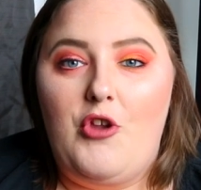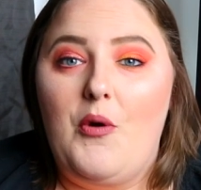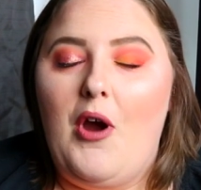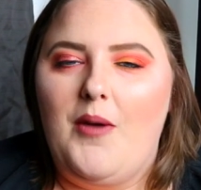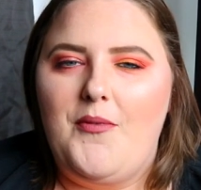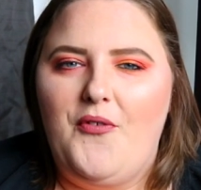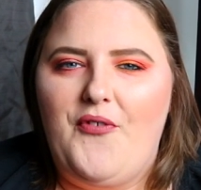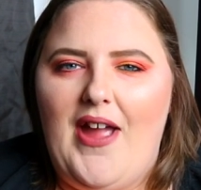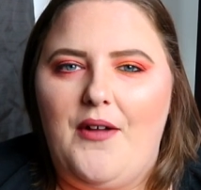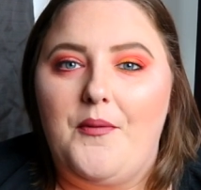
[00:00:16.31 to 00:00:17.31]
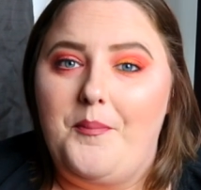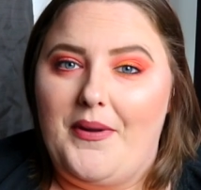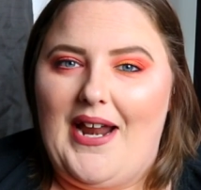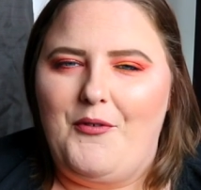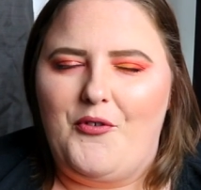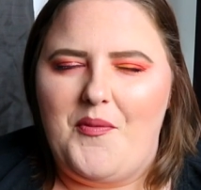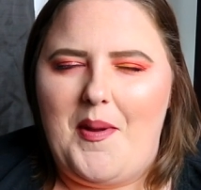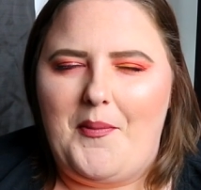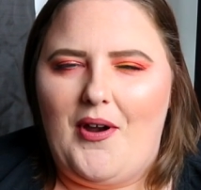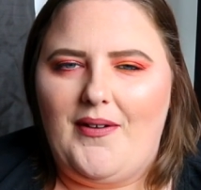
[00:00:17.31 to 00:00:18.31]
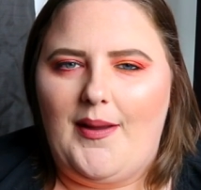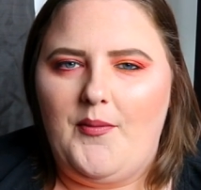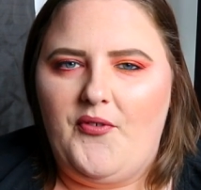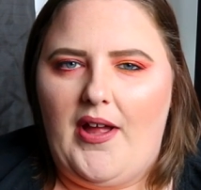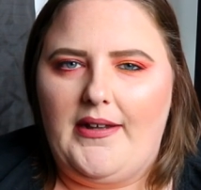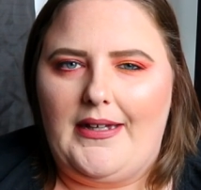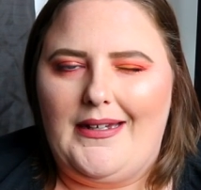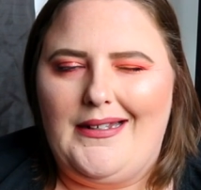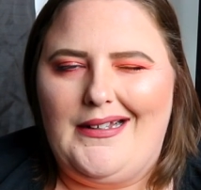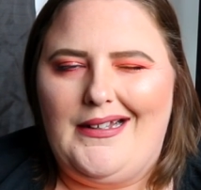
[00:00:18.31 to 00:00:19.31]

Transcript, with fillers: No harm, no foul, but I will remember our time fondly.